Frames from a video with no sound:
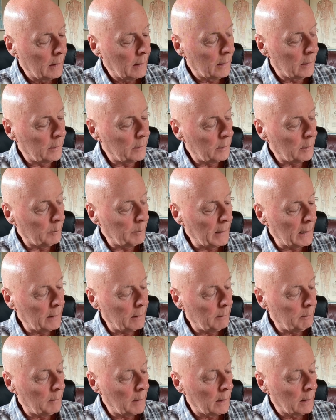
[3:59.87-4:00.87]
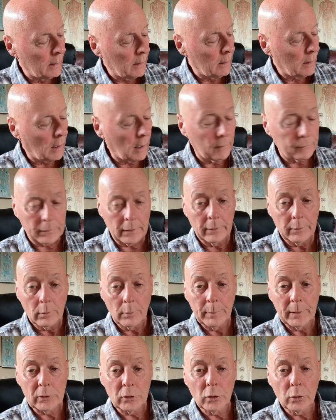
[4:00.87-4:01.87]
And there'll be
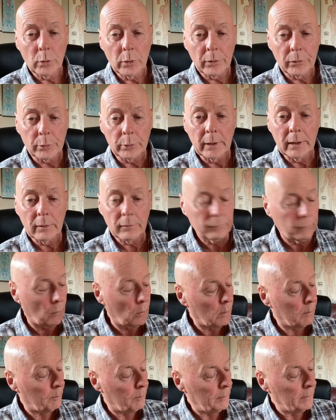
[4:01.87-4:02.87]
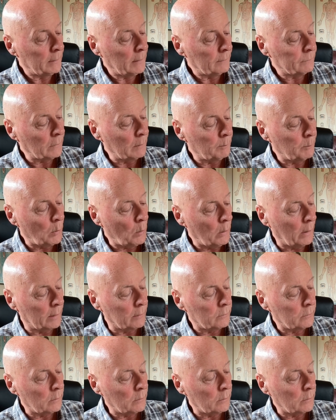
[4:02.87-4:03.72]
2 or 3 or 4 different points.